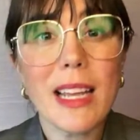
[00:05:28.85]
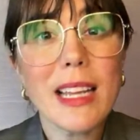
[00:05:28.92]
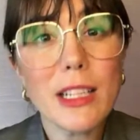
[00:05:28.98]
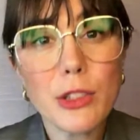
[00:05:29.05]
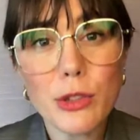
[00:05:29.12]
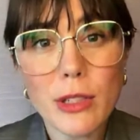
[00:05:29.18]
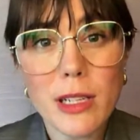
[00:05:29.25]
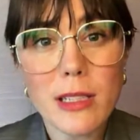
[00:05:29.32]

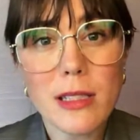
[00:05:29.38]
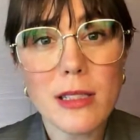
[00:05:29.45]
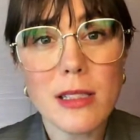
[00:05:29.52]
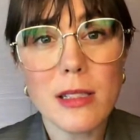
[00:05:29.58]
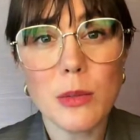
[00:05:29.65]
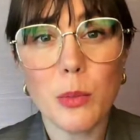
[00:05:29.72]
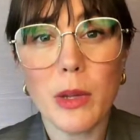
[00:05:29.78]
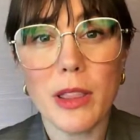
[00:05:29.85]

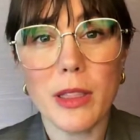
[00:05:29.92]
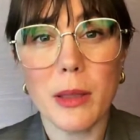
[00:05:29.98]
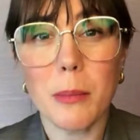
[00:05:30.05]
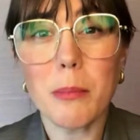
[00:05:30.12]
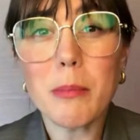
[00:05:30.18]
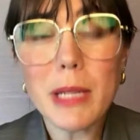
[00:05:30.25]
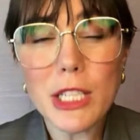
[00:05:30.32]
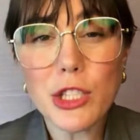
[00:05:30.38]
interests, with the
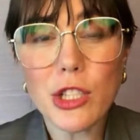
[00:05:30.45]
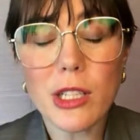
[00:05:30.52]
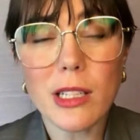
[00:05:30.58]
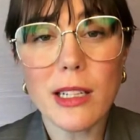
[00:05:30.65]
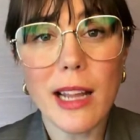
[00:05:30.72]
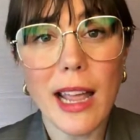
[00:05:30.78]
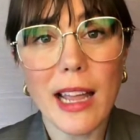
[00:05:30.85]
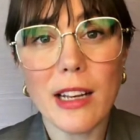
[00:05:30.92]

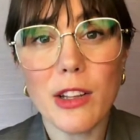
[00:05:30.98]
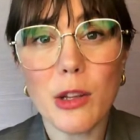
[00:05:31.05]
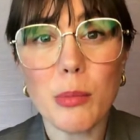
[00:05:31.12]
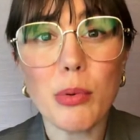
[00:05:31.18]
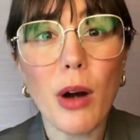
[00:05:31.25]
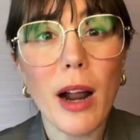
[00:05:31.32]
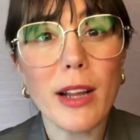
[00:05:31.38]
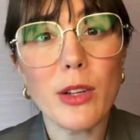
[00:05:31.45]
mission and the
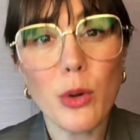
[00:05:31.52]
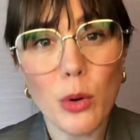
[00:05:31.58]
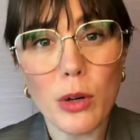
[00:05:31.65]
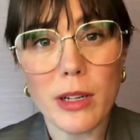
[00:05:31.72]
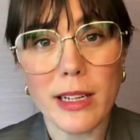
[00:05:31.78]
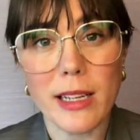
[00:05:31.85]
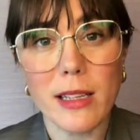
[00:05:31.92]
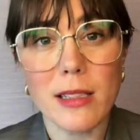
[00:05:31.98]

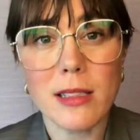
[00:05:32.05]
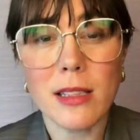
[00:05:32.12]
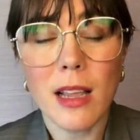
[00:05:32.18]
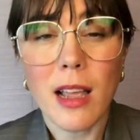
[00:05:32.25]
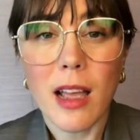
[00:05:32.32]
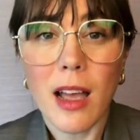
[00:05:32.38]
priorities